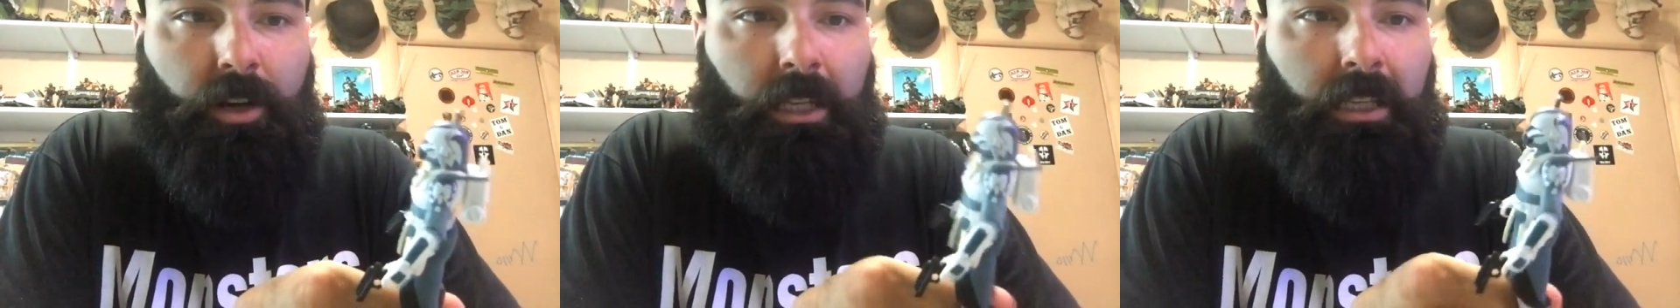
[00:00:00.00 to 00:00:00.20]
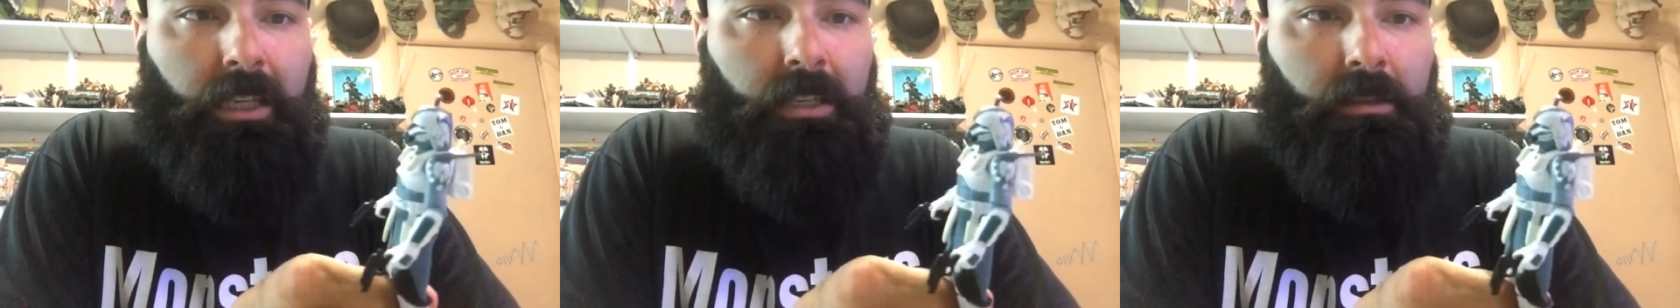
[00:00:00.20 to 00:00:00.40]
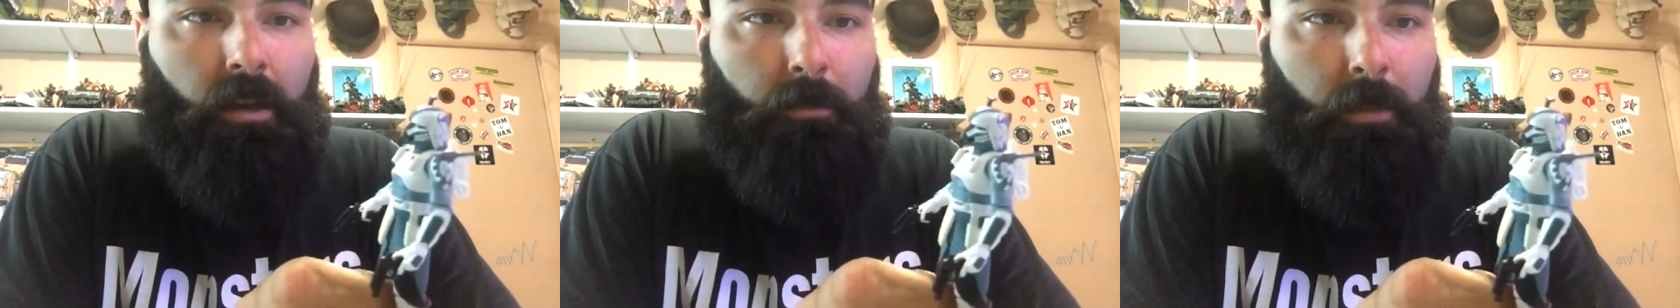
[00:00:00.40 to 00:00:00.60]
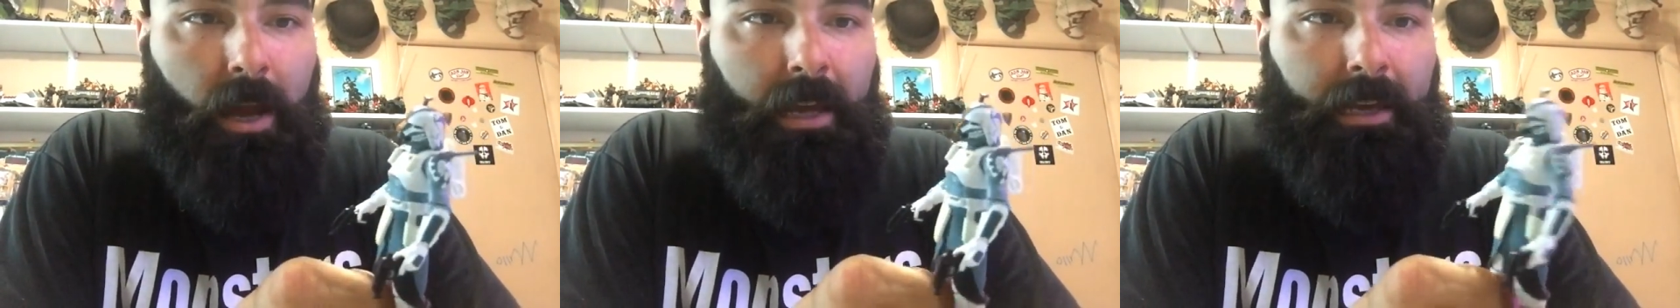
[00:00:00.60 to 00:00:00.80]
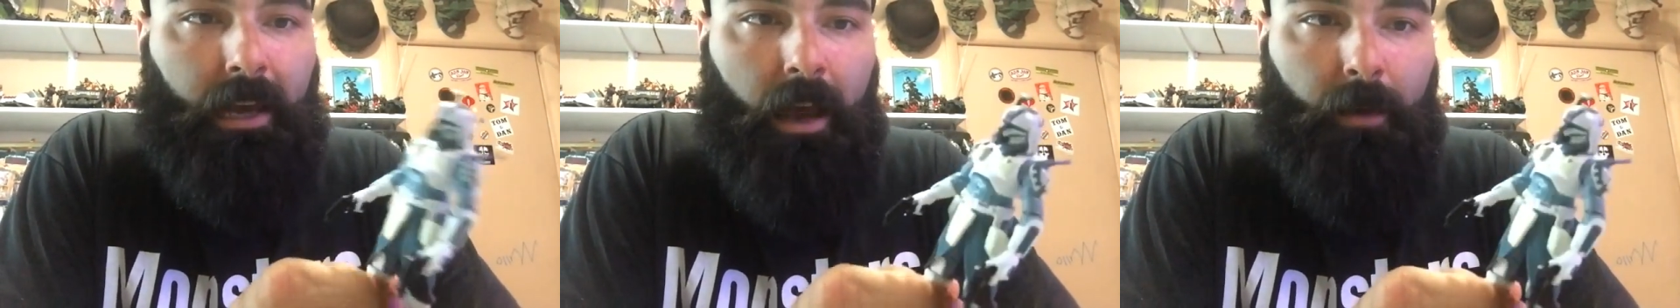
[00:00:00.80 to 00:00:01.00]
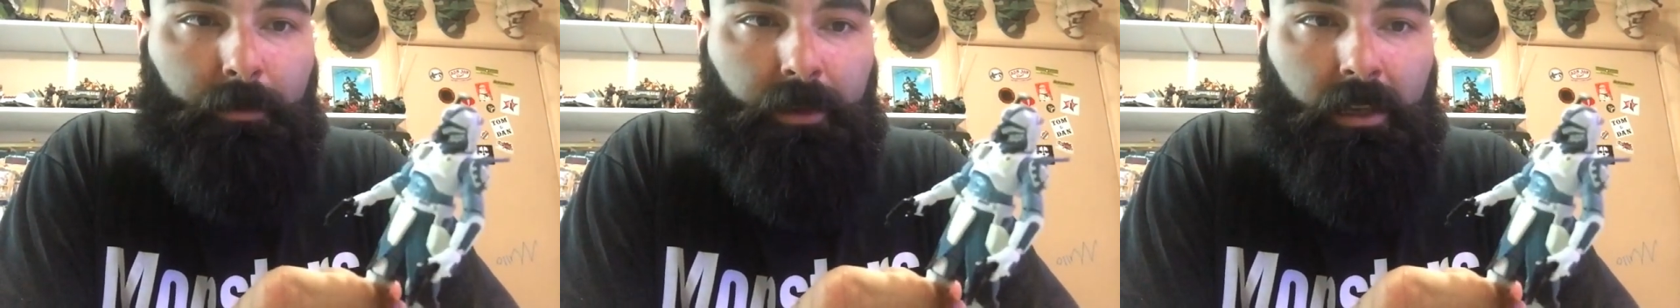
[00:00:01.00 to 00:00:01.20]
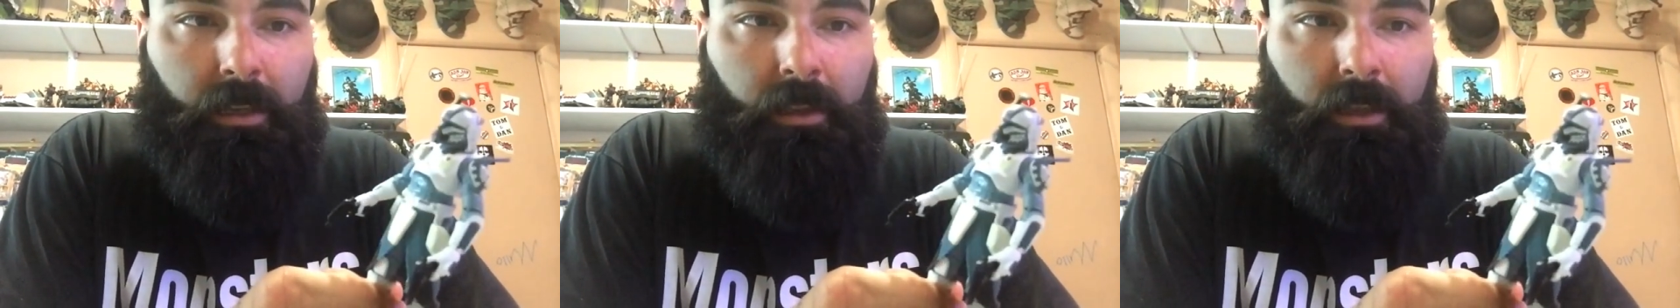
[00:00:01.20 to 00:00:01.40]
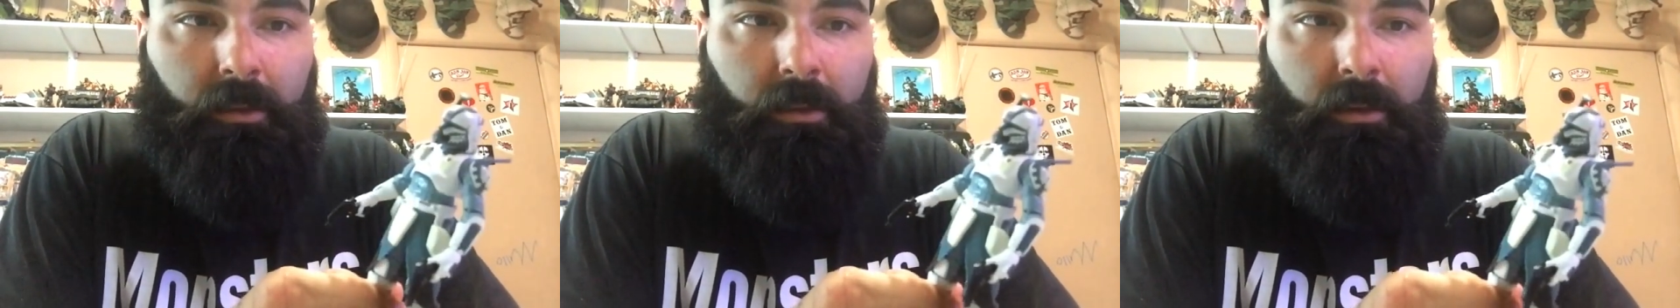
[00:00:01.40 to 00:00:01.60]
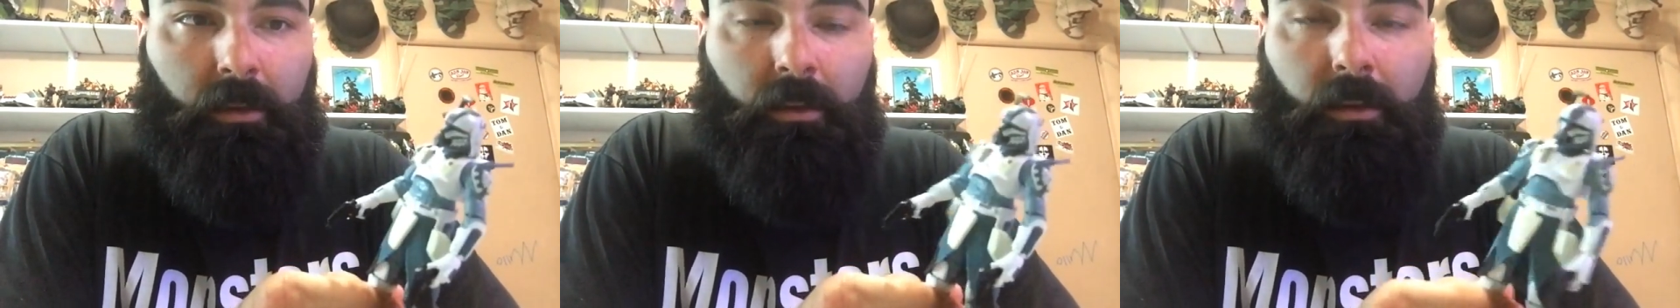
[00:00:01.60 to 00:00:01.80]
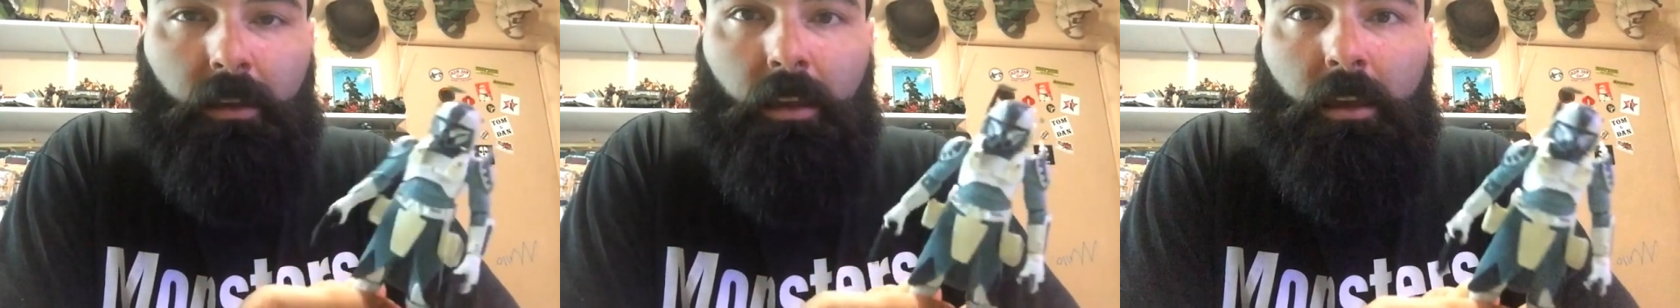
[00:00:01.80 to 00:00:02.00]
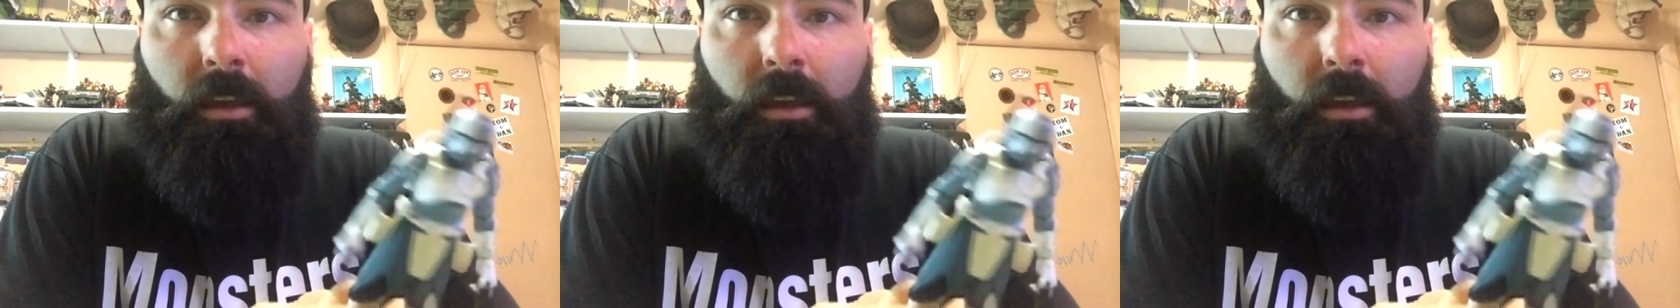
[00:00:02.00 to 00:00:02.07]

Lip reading: at least on my copy, that the